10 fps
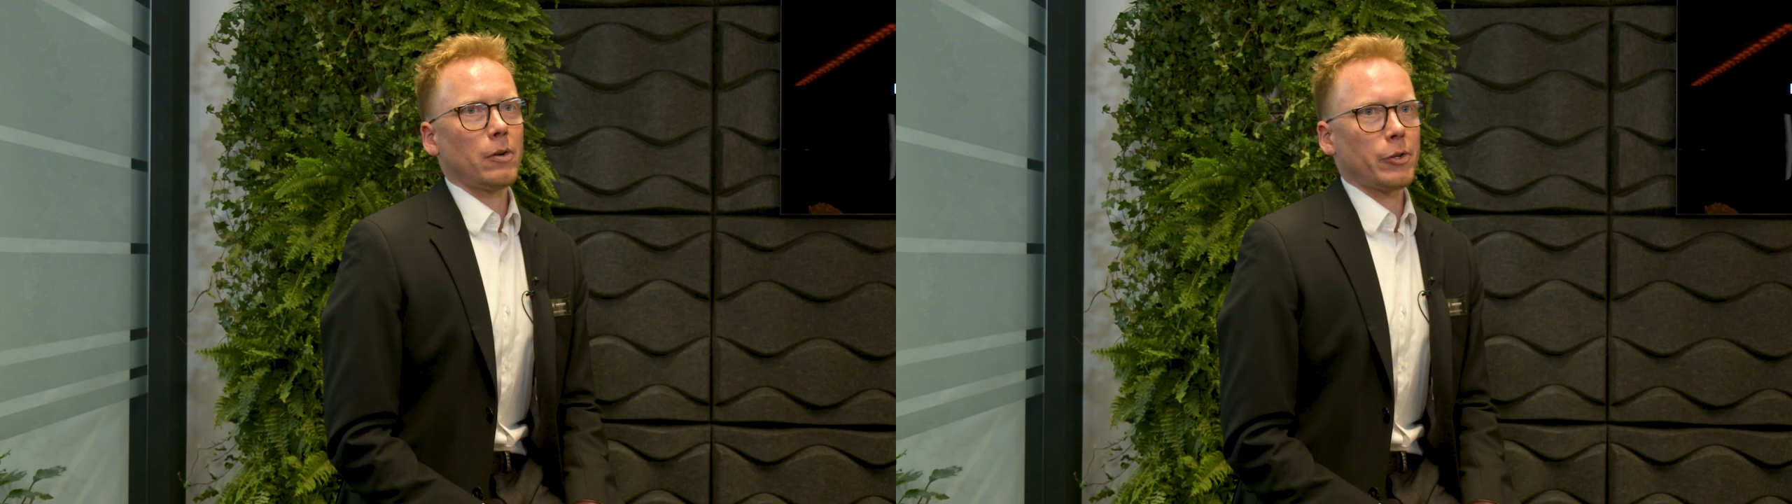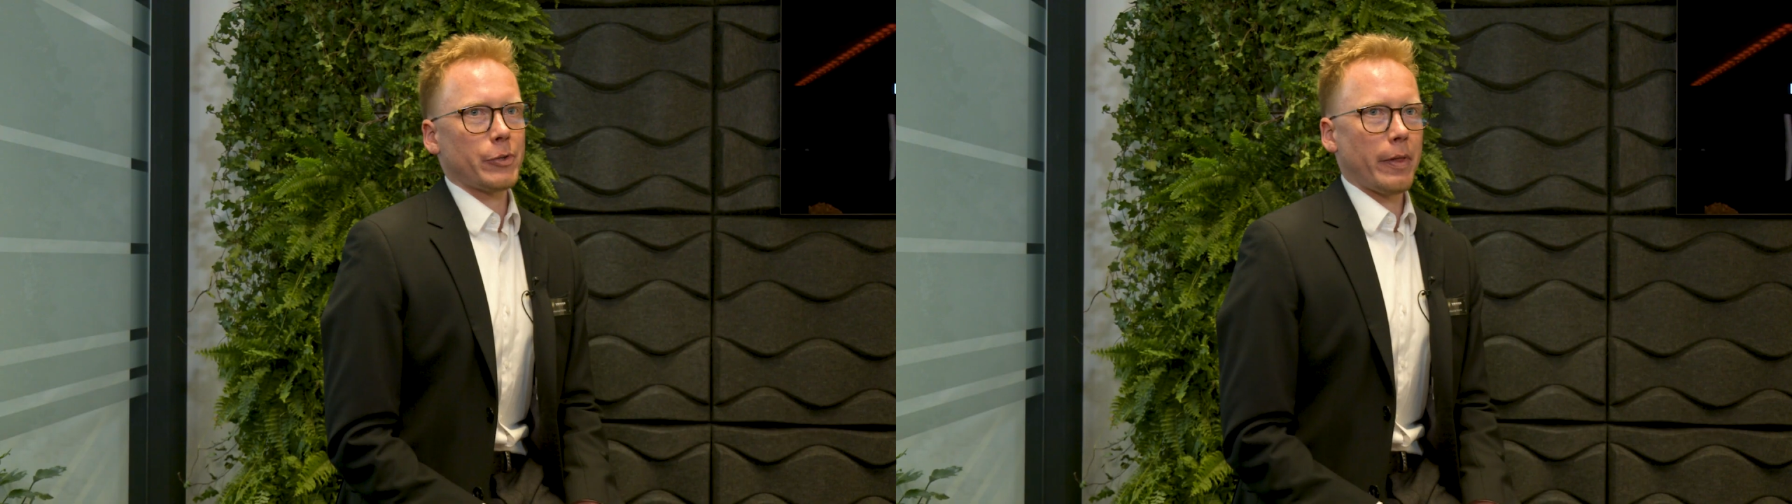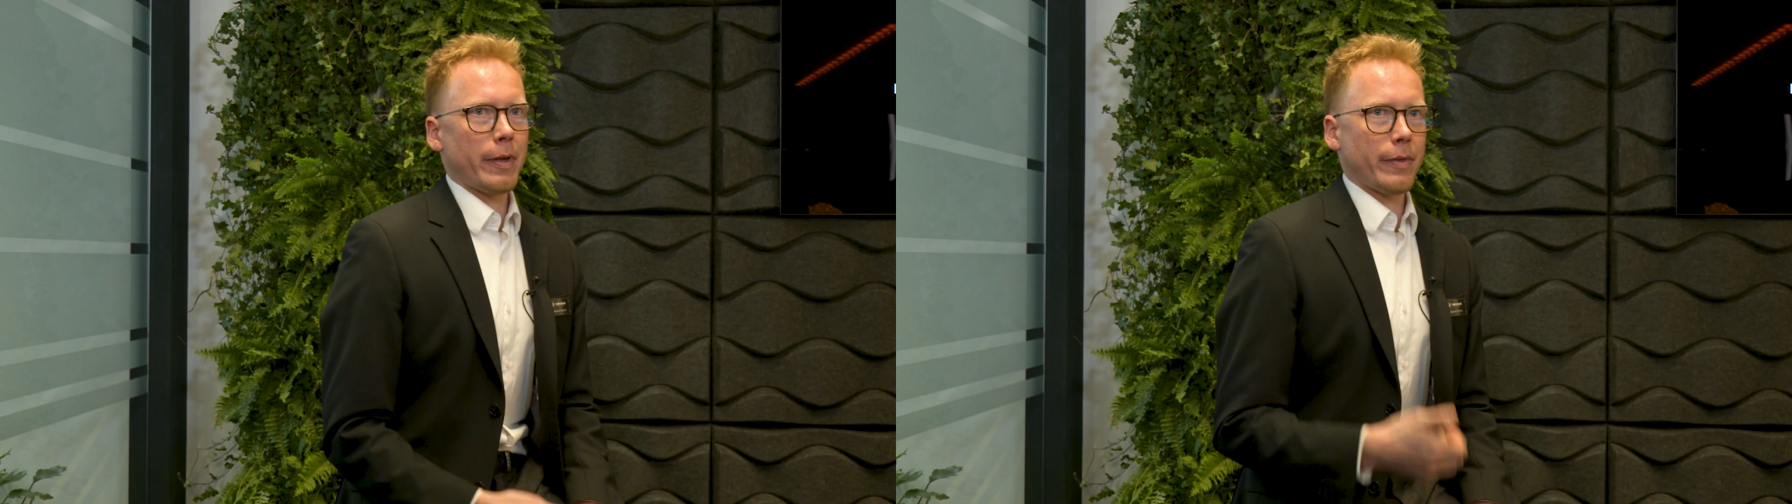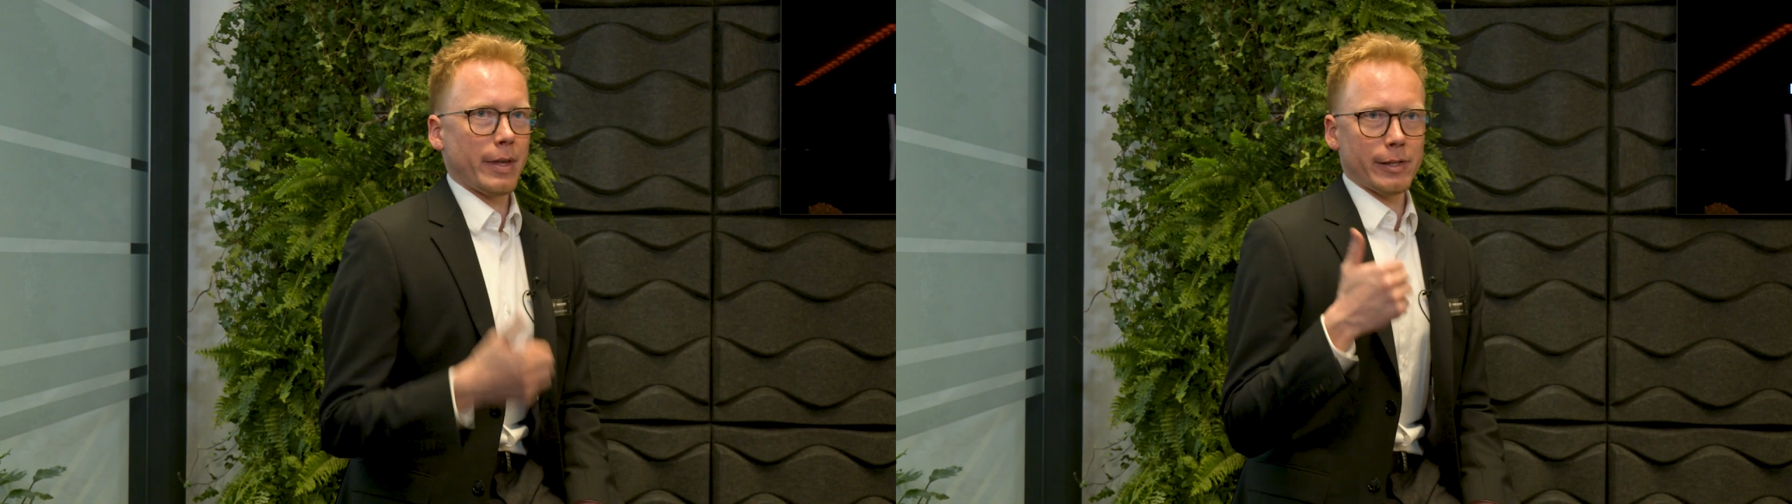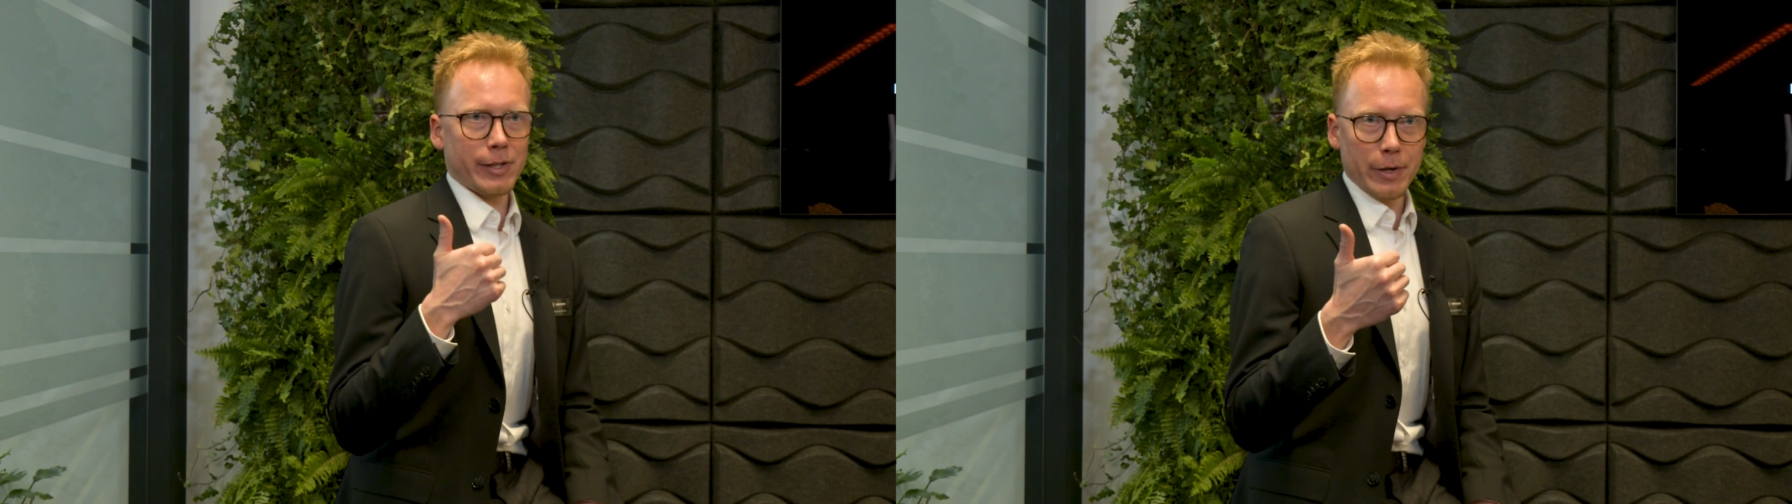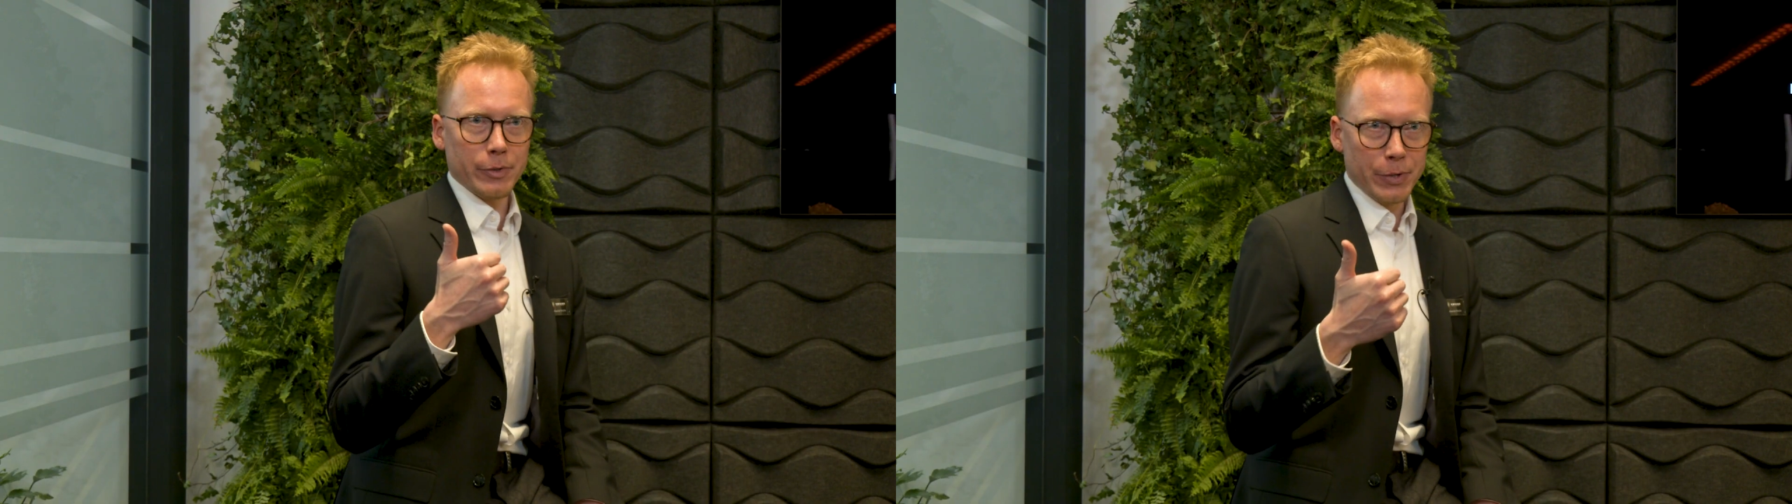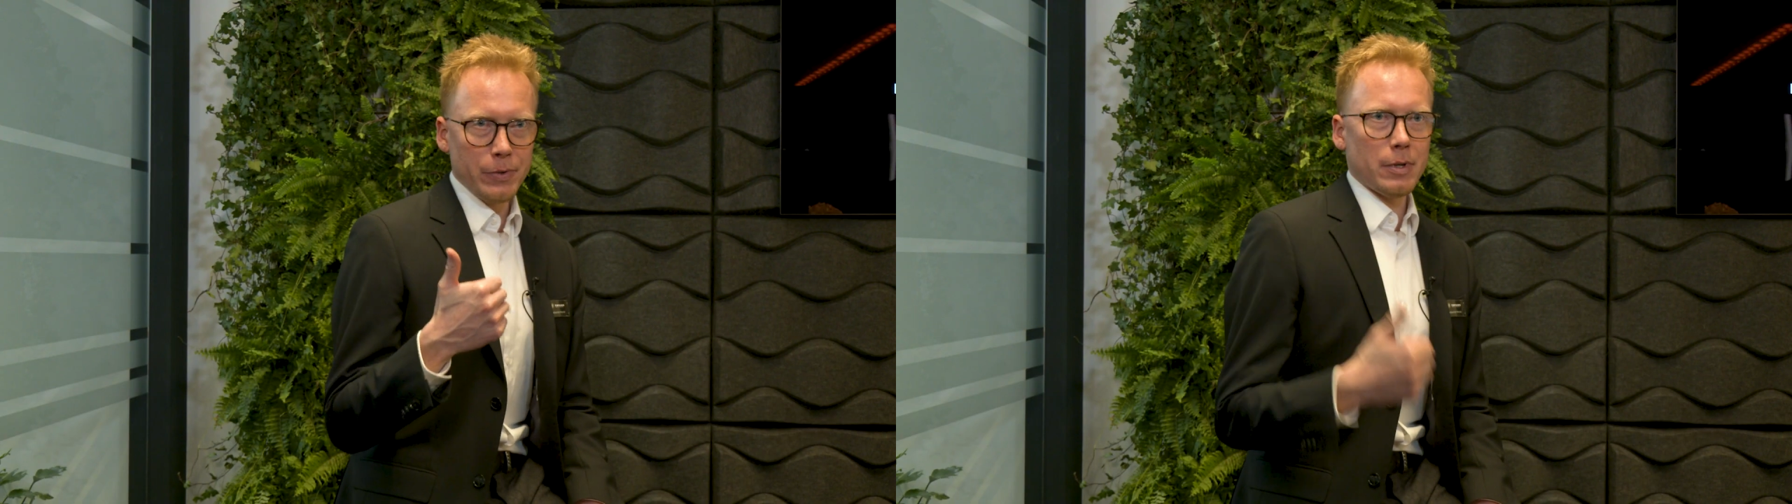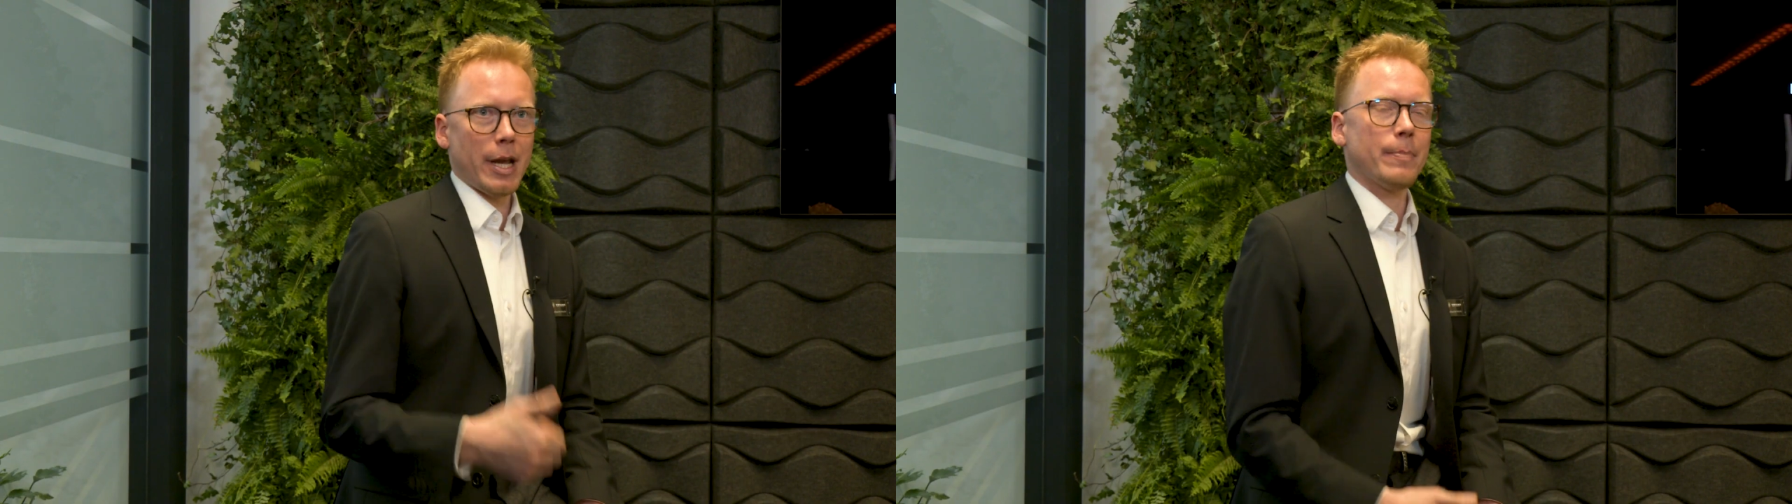concerning the CO2